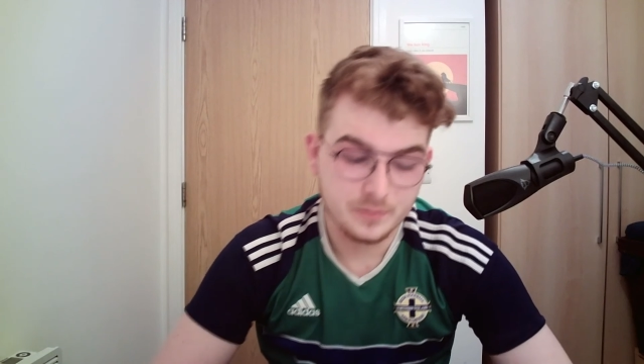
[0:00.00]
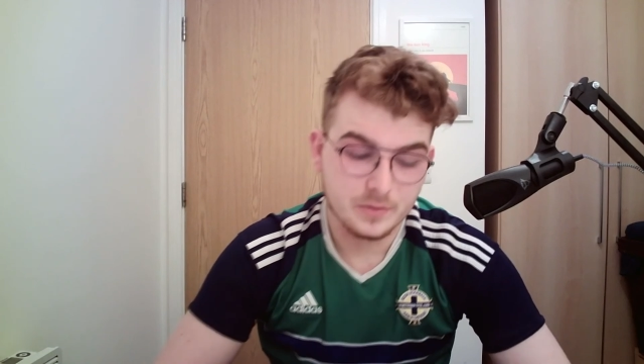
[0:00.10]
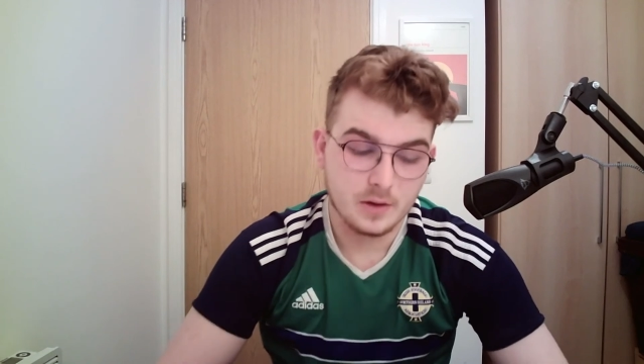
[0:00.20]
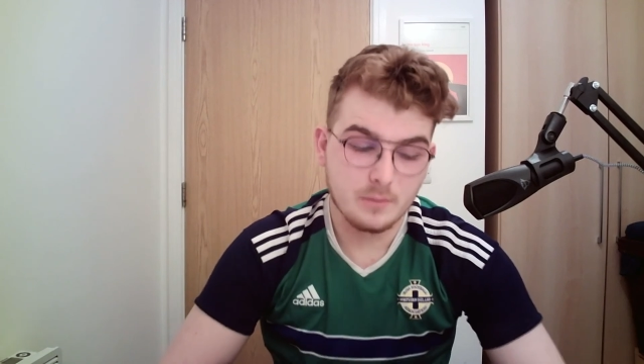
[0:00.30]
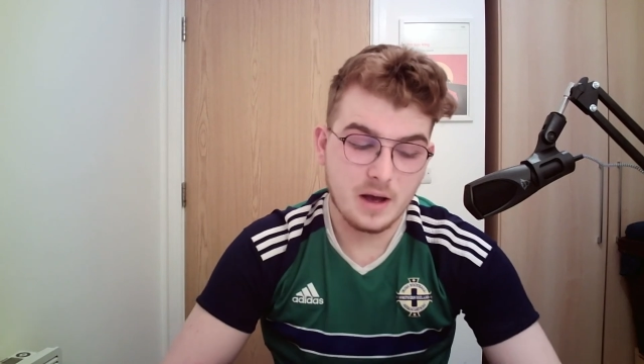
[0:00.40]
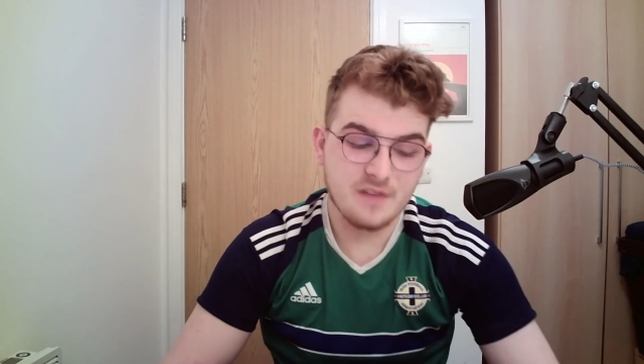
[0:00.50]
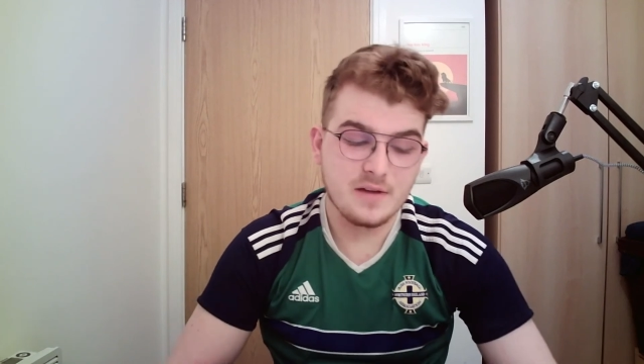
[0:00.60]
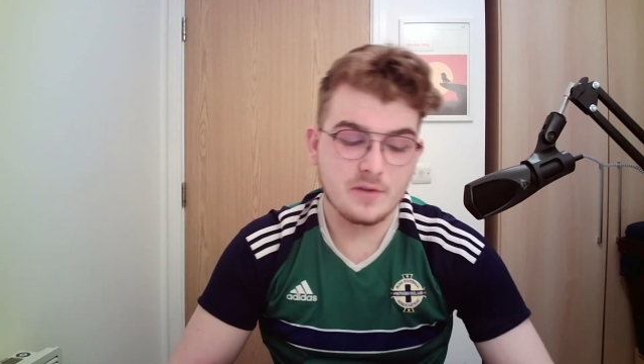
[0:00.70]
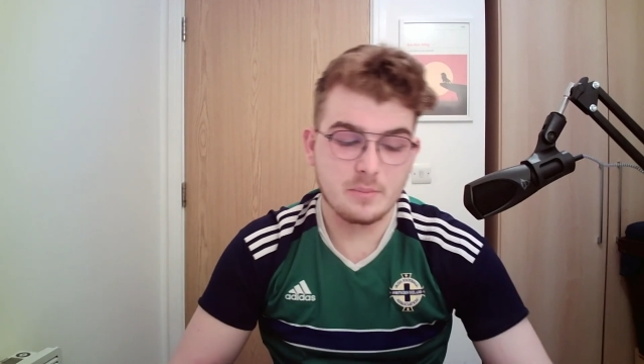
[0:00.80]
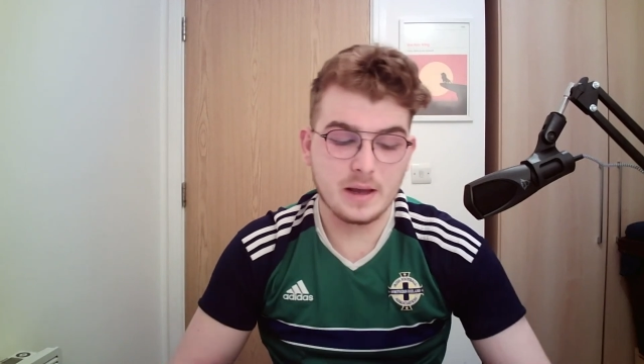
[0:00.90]
My
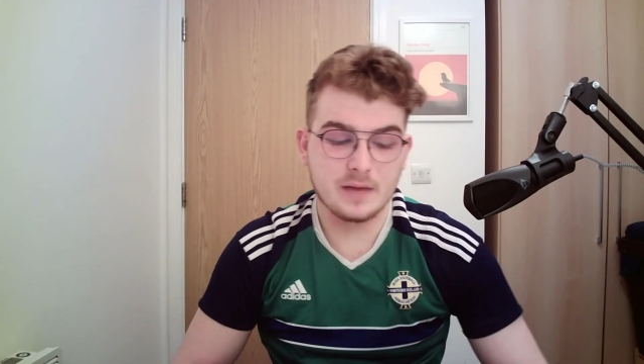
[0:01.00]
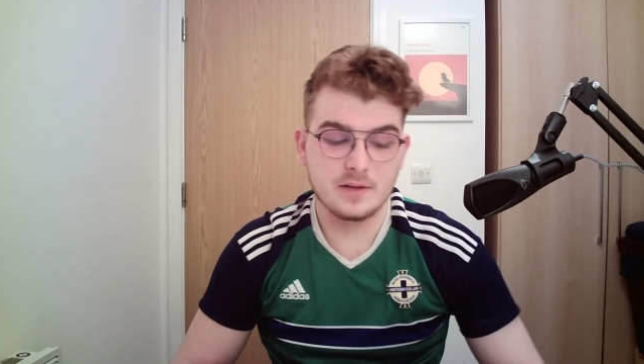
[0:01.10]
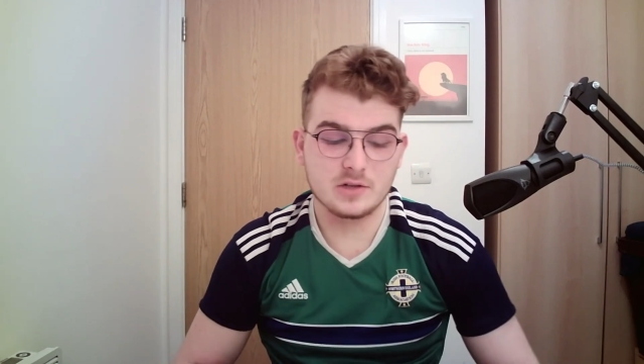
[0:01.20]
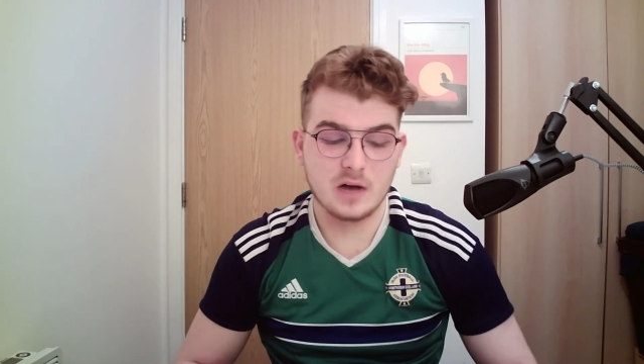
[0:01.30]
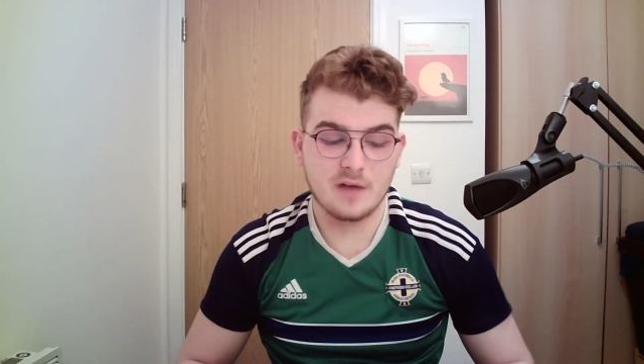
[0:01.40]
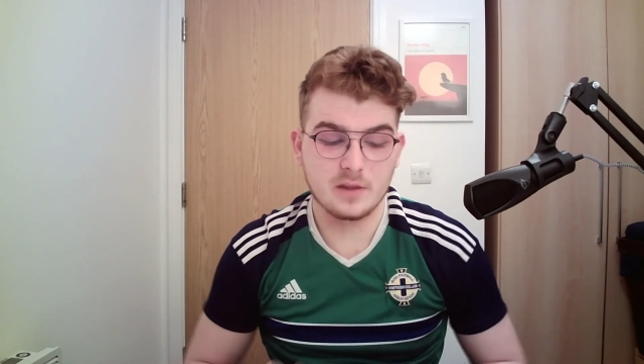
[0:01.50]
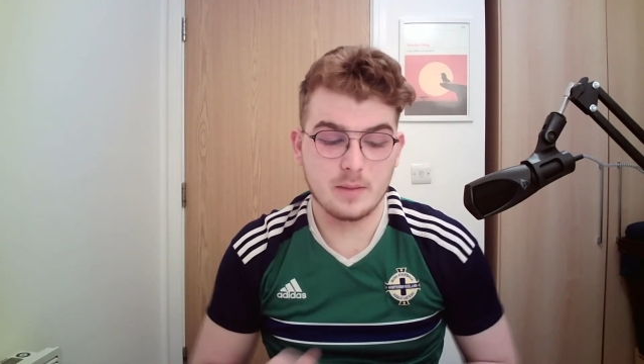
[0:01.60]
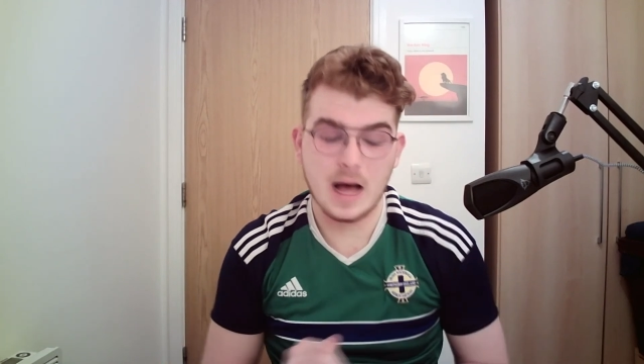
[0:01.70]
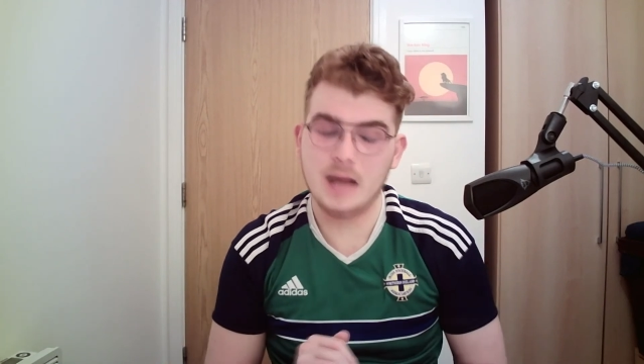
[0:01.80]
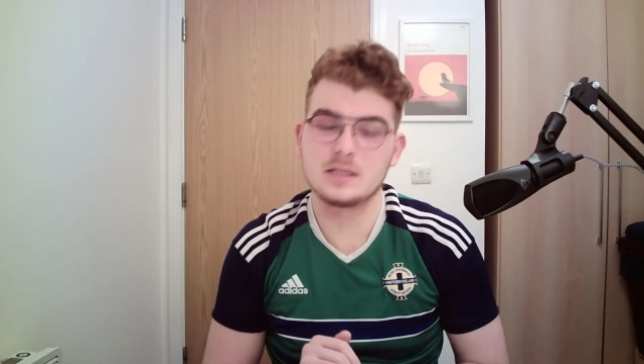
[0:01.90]
favourite pick in this draft for them
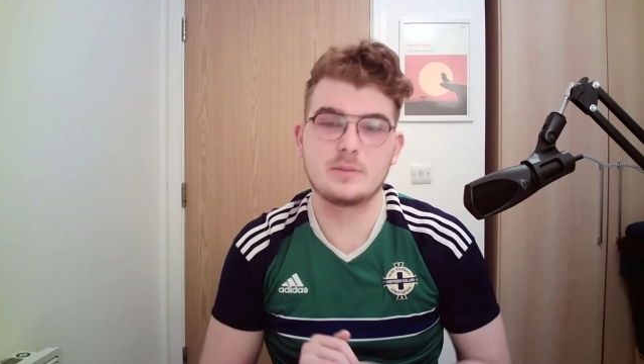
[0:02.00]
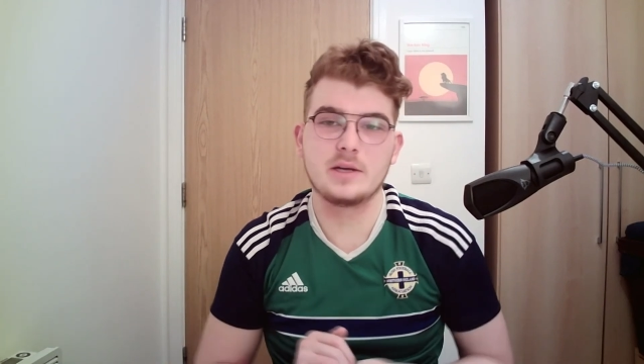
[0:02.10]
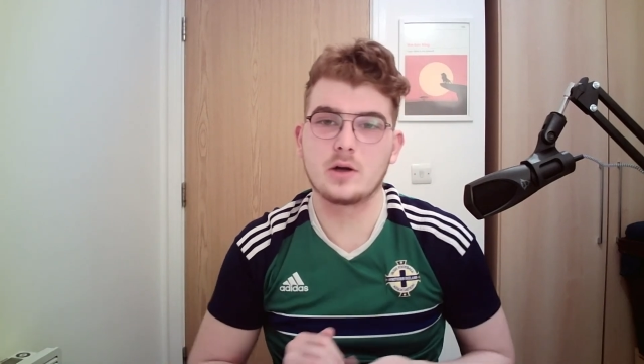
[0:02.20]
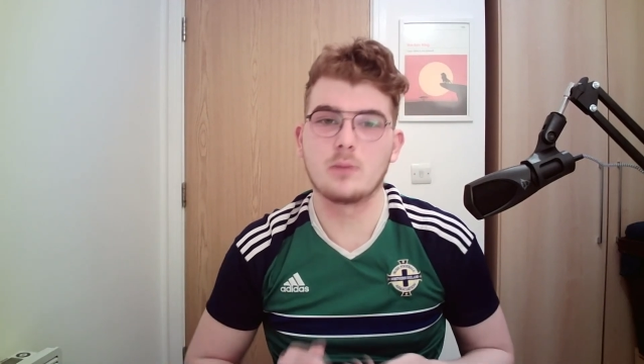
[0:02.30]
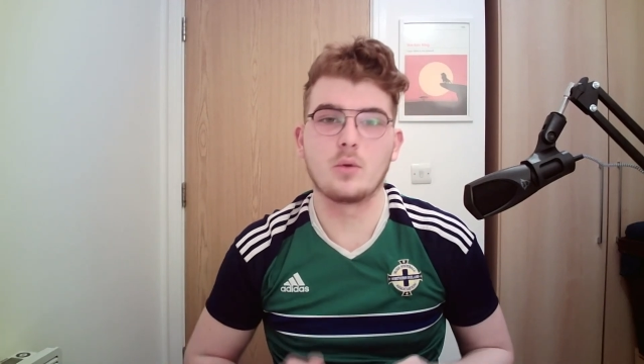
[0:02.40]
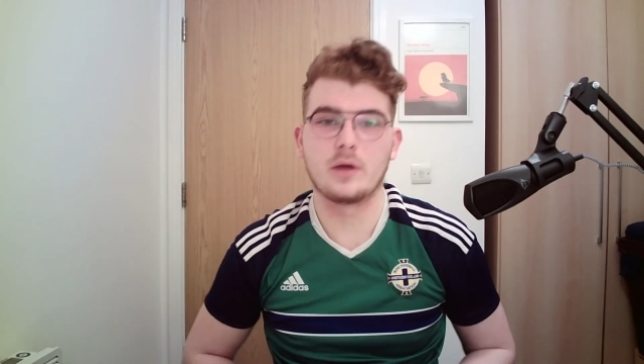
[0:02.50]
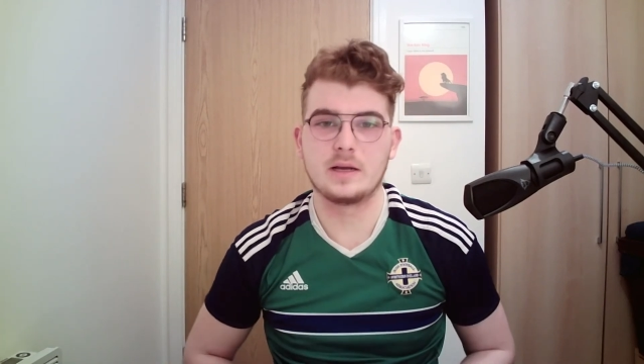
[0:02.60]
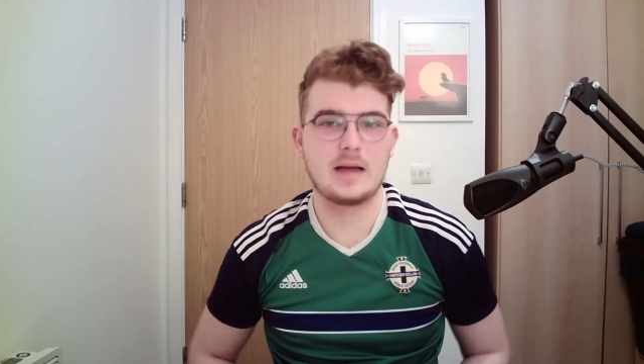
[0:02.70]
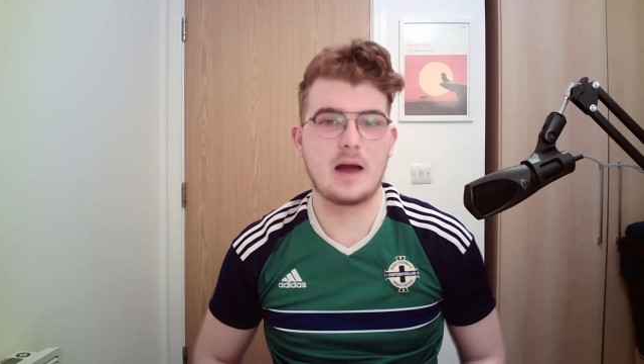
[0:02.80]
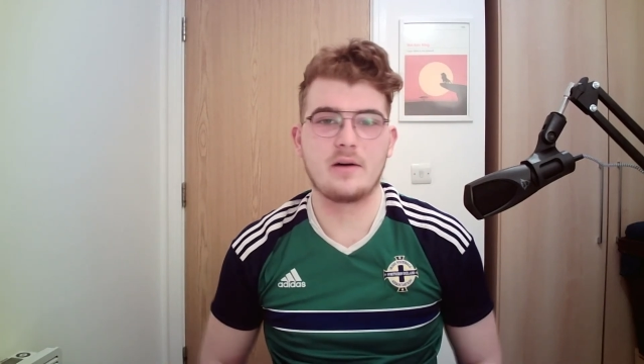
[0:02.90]
has to be Tamorrion
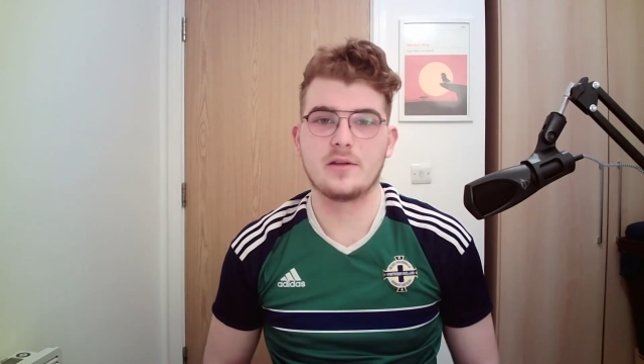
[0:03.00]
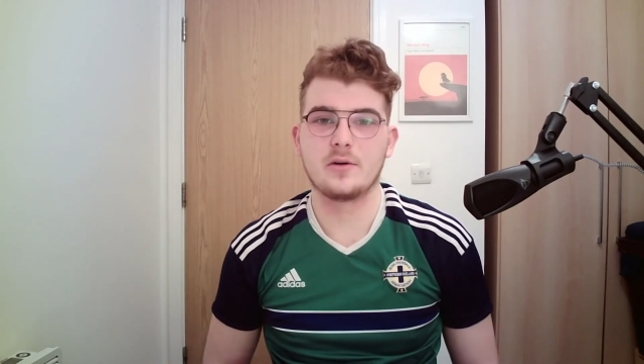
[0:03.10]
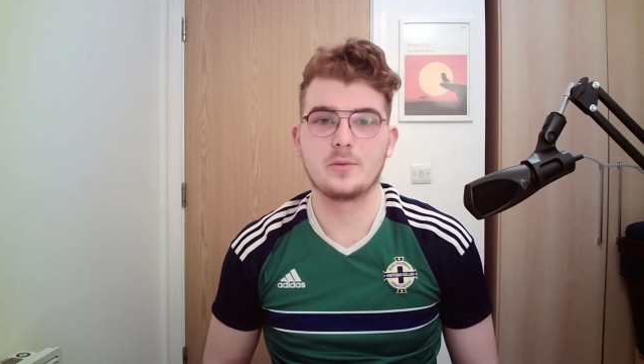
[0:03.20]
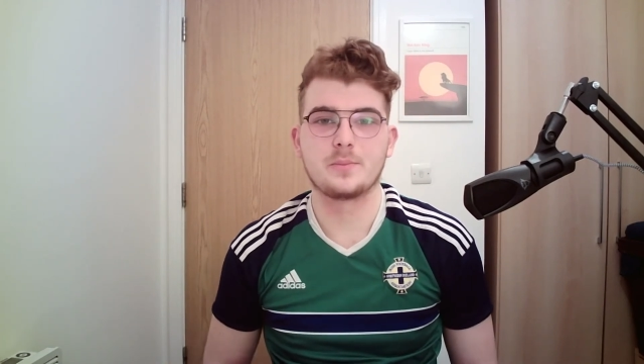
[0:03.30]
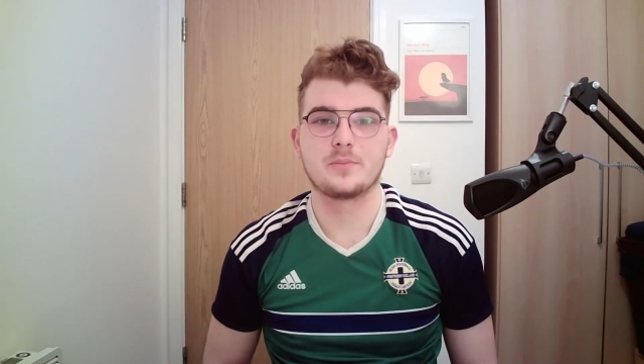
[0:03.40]
Terry, though.